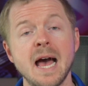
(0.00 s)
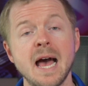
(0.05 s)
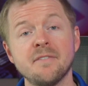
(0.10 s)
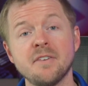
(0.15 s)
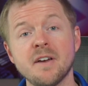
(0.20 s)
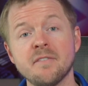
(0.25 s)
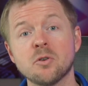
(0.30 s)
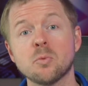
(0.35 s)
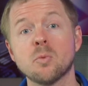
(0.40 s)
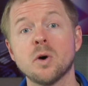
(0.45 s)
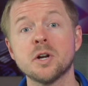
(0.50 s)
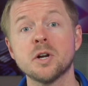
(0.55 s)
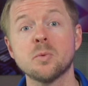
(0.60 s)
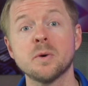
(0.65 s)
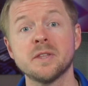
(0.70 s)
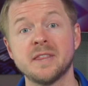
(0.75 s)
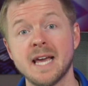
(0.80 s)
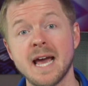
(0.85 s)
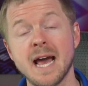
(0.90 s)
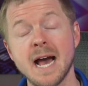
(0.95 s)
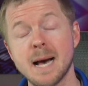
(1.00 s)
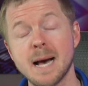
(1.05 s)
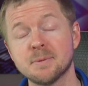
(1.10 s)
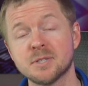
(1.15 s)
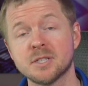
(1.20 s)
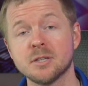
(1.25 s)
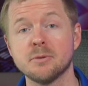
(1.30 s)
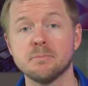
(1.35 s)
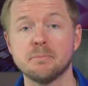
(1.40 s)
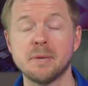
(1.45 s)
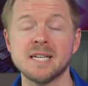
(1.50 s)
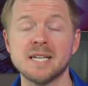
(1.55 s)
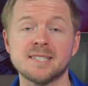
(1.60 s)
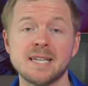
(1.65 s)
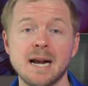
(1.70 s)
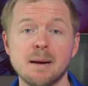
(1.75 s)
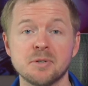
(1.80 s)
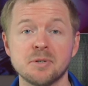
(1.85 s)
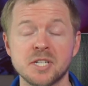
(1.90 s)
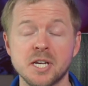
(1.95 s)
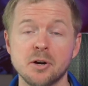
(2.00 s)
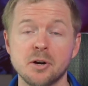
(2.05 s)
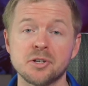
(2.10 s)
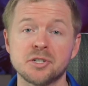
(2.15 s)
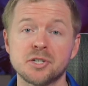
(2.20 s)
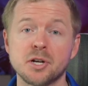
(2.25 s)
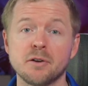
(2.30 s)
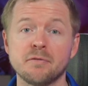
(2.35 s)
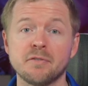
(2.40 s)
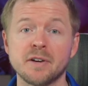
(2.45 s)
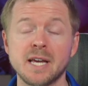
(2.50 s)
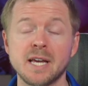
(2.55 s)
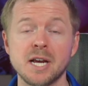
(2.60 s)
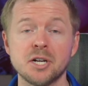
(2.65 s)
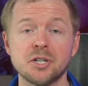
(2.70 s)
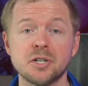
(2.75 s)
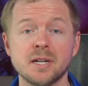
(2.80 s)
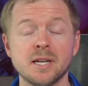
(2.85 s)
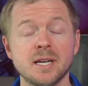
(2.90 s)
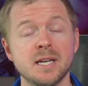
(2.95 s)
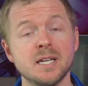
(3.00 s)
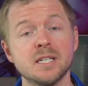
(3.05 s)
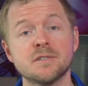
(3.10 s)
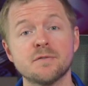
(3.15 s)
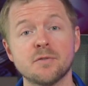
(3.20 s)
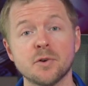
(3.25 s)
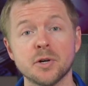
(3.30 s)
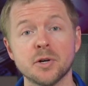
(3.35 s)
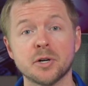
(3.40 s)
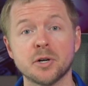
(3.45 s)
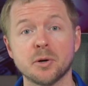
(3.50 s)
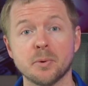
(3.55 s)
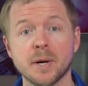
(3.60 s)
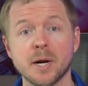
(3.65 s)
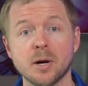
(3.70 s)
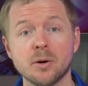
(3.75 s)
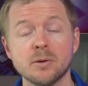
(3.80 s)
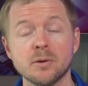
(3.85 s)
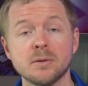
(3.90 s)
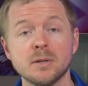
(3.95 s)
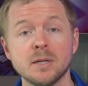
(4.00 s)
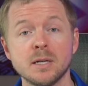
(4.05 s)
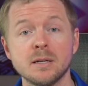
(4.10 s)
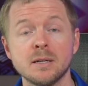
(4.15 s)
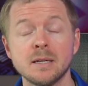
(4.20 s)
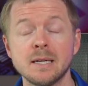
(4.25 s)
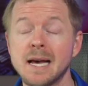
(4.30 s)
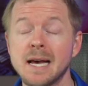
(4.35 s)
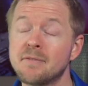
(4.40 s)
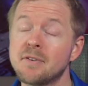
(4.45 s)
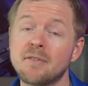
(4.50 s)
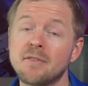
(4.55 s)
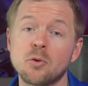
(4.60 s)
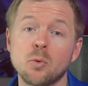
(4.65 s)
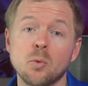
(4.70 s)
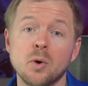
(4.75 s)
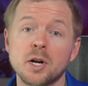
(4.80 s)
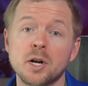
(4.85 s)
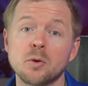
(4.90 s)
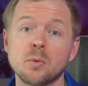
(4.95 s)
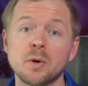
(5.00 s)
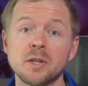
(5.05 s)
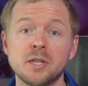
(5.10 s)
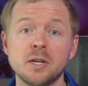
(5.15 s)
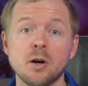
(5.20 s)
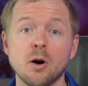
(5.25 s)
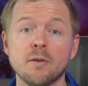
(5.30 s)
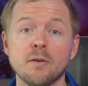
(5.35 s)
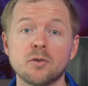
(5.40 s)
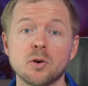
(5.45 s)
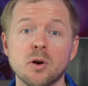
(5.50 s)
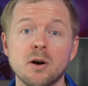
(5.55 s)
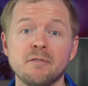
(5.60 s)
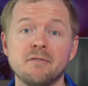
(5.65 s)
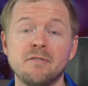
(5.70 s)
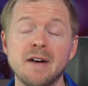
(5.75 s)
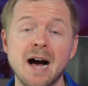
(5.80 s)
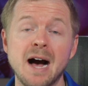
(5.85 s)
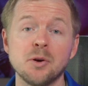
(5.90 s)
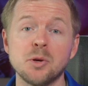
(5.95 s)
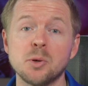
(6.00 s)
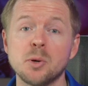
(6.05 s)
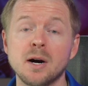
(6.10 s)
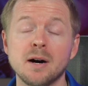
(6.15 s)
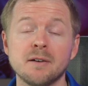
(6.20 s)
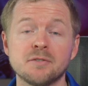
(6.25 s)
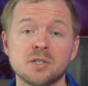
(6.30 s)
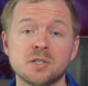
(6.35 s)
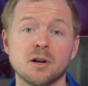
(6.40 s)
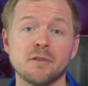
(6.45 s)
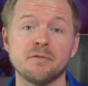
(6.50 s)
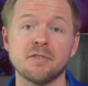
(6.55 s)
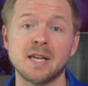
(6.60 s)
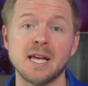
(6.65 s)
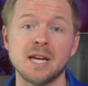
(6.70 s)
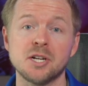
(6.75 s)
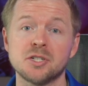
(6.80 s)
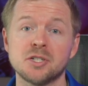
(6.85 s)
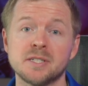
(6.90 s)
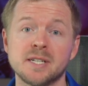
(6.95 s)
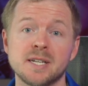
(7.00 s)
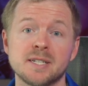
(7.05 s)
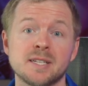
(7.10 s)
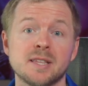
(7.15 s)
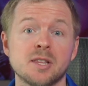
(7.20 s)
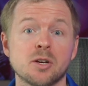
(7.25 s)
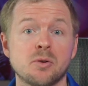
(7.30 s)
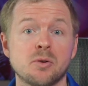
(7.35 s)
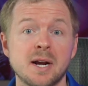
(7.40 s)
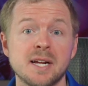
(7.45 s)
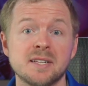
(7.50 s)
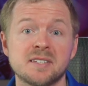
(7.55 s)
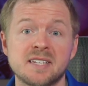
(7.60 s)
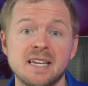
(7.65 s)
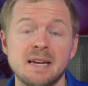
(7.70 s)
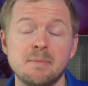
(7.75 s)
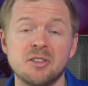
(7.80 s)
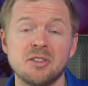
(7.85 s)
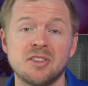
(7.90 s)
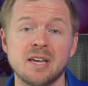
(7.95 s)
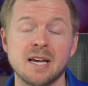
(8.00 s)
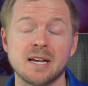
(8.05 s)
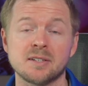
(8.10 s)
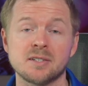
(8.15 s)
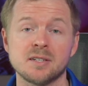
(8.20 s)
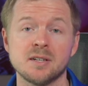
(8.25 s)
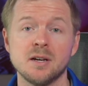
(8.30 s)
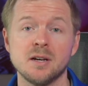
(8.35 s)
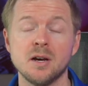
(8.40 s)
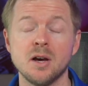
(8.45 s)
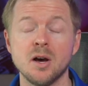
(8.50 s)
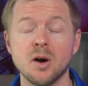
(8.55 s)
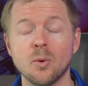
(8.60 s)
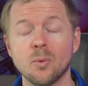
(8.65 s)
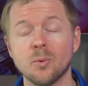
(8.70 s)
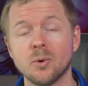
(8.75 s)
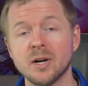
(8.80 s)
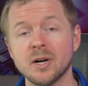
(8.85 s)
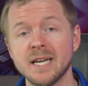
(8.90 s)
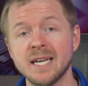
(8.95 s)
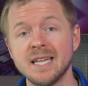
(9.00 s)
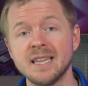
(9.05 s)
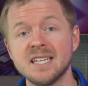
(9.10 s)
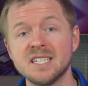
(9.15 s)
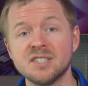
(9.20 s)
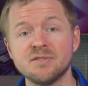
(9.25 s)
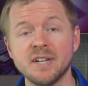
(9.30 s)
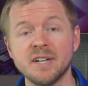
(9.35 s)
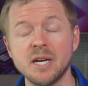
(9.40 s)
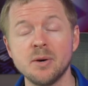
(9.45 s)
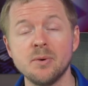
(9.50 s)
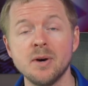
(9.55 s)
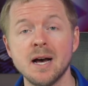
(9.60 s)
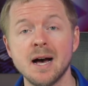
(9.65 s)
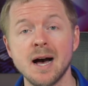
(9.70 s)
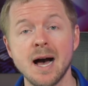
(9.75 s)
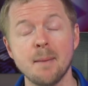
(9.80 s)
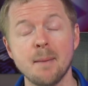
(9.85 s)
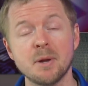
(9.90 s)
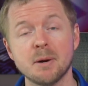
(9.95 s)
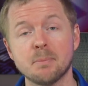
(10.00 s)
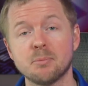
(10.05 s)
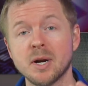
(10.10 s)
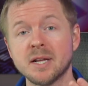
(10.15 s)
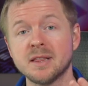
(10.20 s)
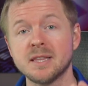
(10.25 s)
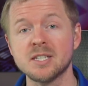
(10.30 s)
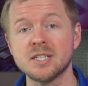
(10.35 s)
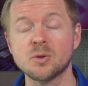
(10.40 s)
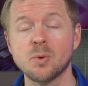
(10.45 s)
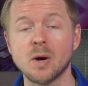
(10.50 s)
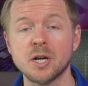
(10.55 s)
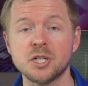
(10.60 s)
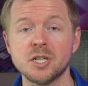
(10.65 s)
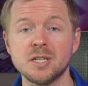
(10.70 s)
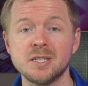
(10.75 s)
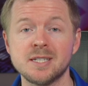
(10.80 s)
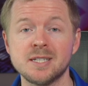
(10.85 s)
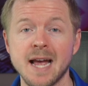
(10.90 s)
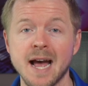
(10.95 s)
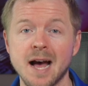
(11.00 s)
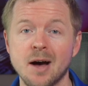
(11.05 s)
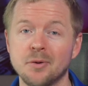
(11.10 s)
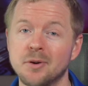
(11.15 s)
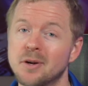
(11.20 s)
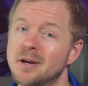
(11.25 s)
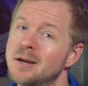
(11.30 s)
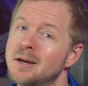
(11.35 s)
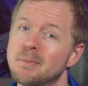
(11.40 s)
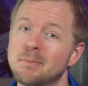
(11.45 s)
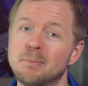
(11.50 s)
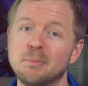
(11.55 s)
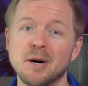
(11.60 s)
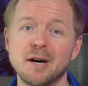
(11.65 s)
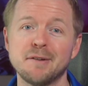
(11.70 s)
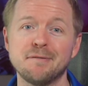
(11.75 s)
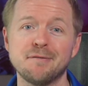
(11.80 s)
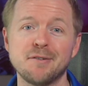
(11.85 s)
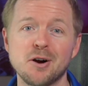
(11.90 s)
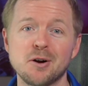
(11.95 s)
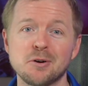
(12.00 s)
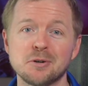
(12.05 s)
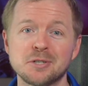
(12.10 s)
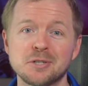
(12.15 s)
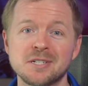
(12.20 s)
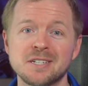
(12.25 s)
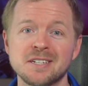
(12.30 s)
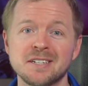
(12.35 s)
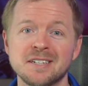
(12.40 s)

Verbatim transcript: Have you ever wondered what the absolute best cybersecurity certification is for your career? Have you ever wondered what the overall value of certifications is in the grand scheme of things? Well, in this video, I'm gonna break these questions down. But first,